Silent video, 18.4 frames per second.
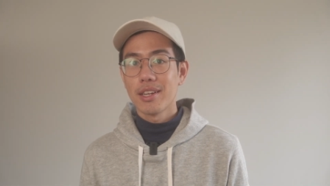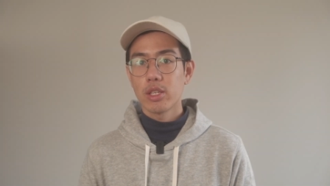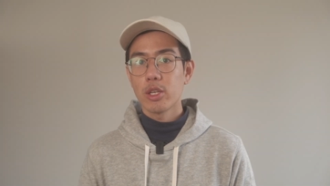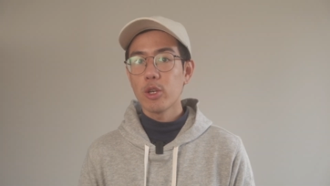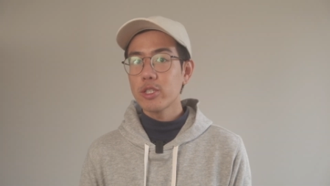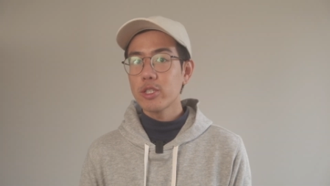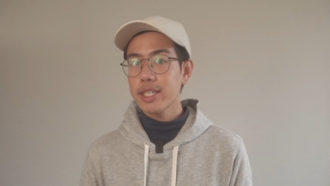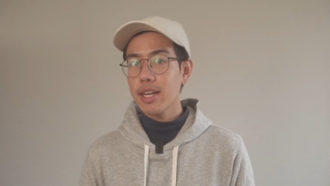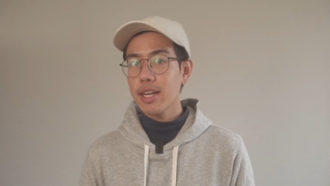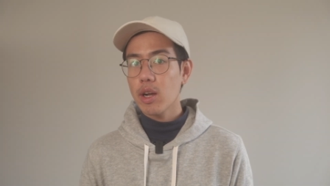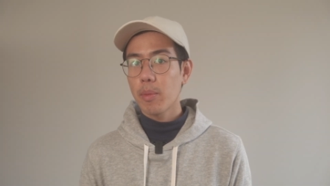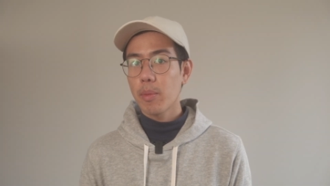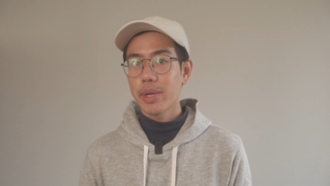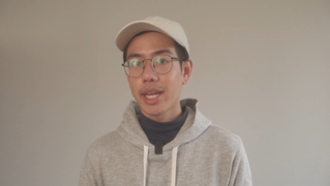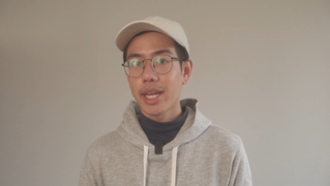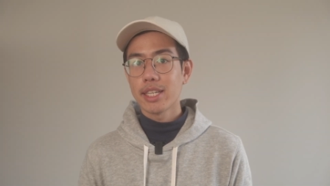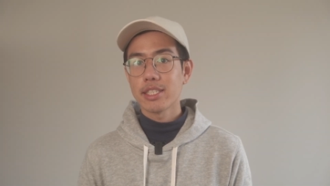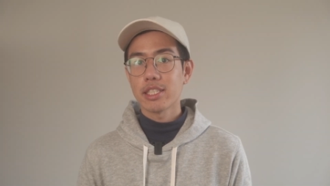Using a
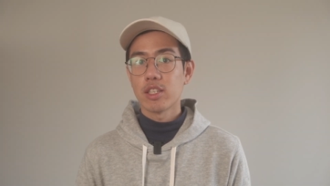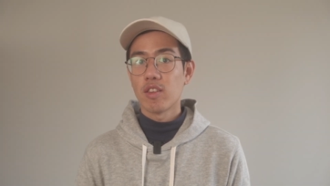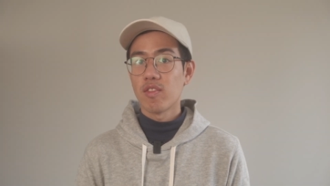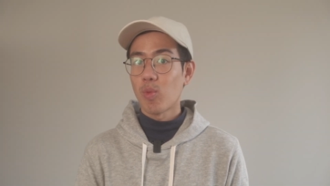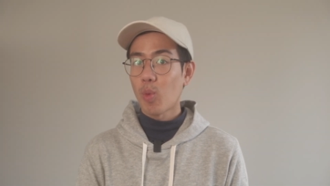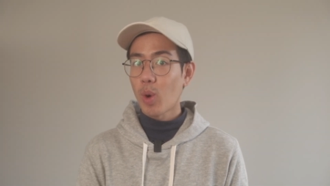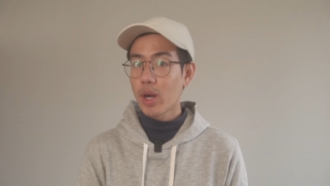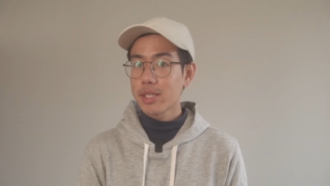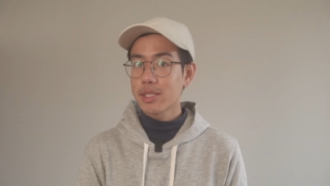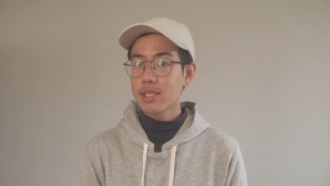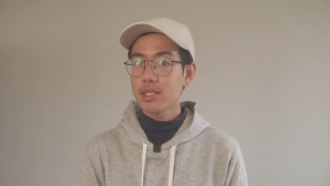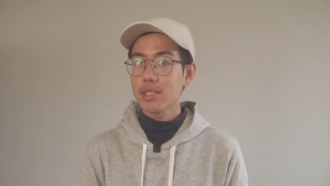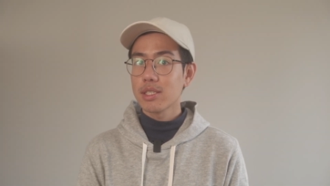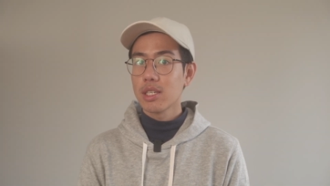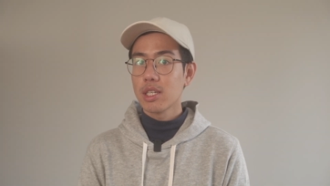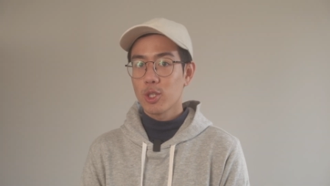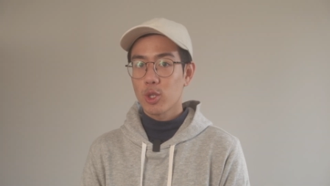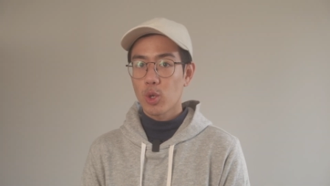combination of
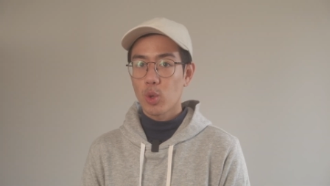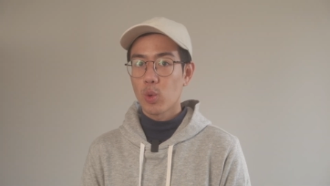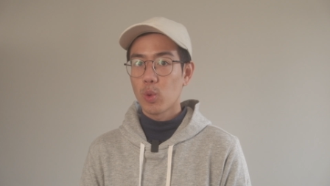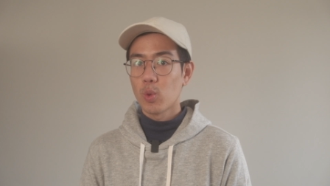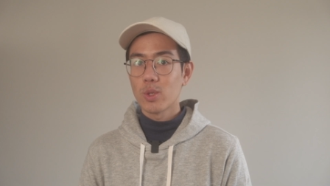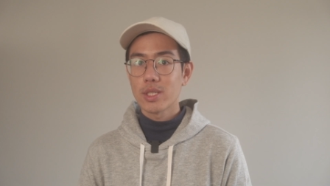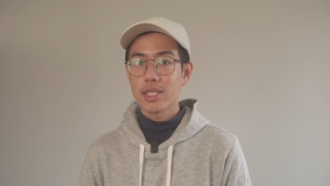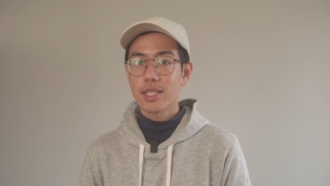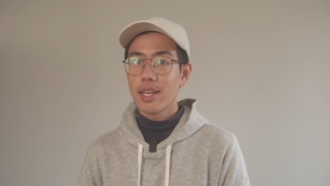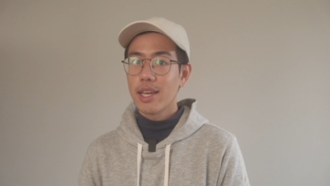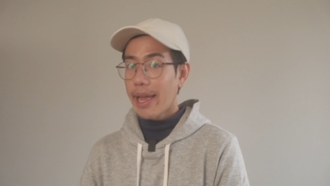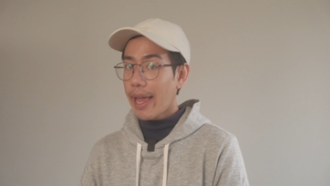ones, twos,